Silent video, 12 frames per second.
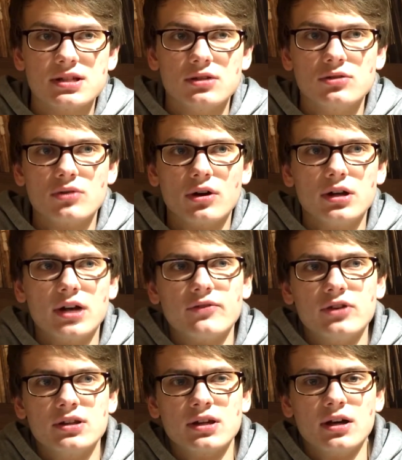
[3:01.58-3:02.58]
didn't draw enough
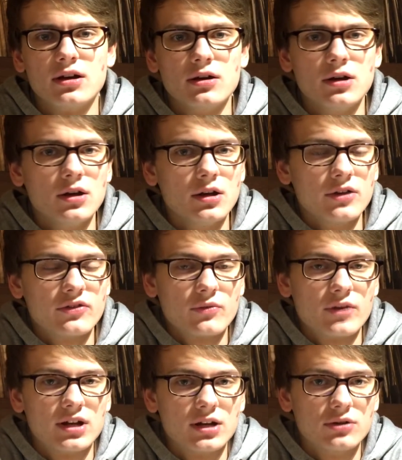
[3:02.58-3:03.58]
hitter so
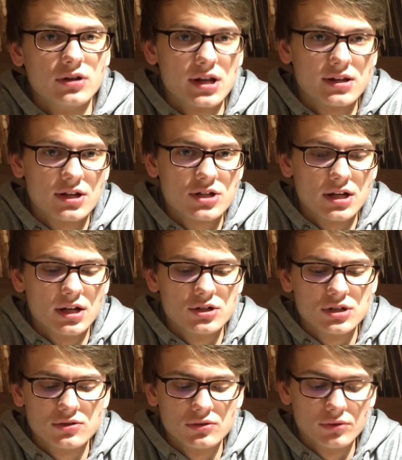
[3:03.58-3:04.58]
that I could attach
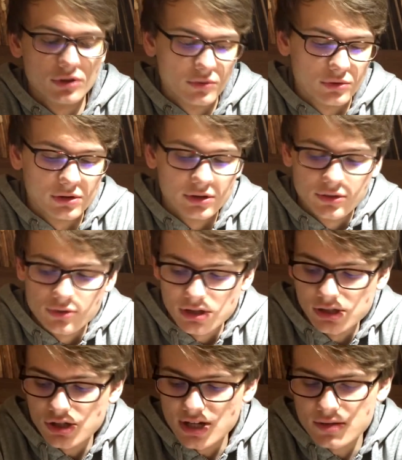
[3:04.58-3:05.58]
energy to. You
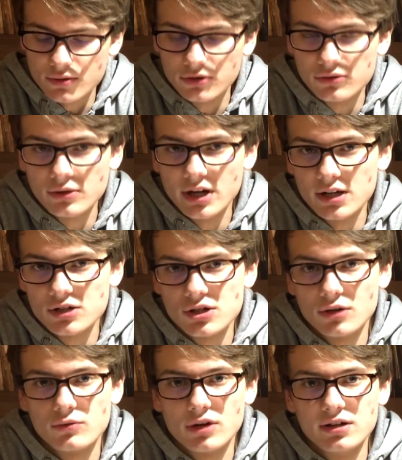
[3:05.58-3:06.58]
usually just want 2 energy
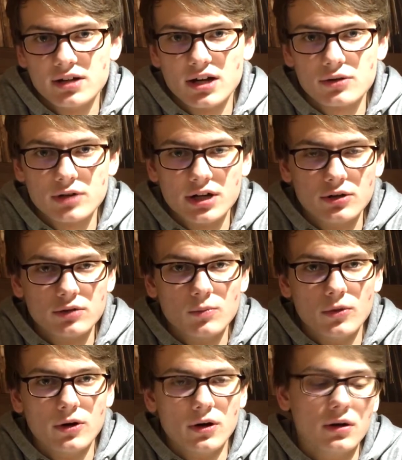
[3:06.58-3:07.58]
on 1 Darkrai, not
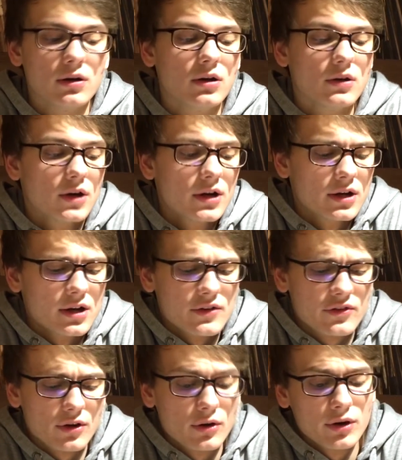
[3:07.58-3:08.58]
more.
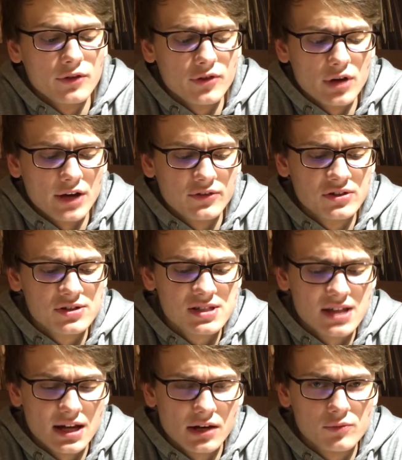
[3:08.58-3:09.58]
So if you have to
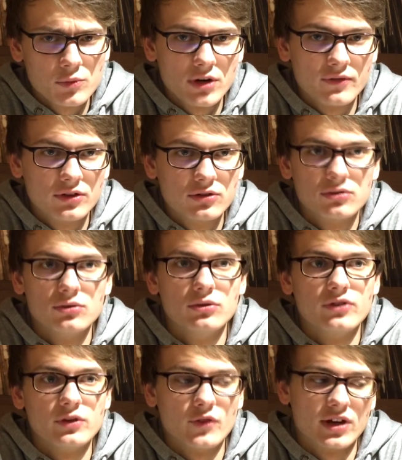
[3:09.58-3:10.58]
stack more than 2,
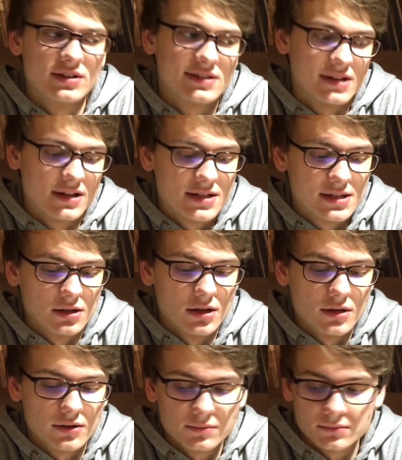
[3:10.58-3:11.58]
that sucks a
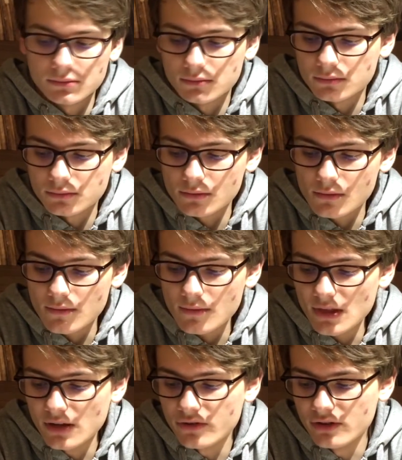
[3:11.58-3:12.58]
lot.
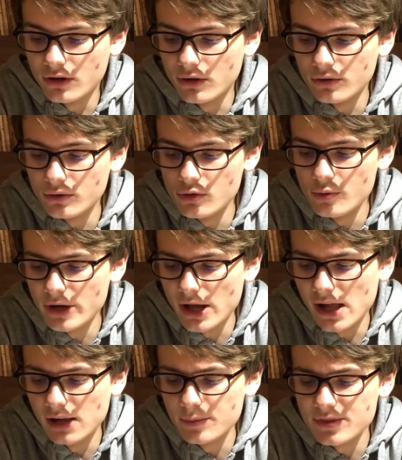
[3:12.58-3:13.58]
So Hooper
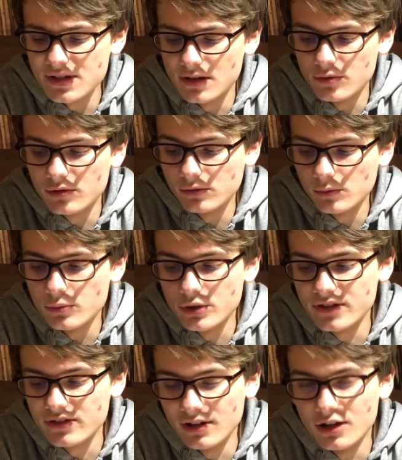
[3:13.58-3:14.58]
helps and
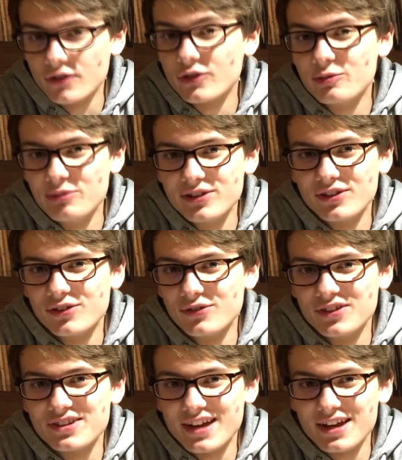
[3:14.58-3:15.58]
brings a lot of speed into
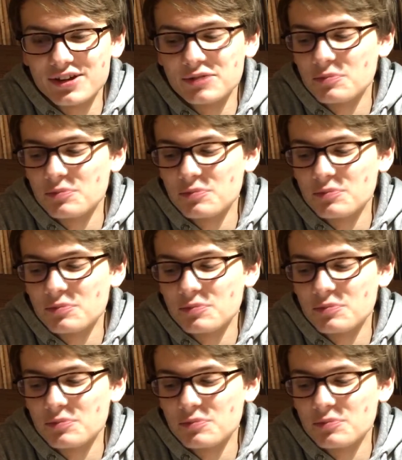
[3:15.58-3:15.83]
the deck.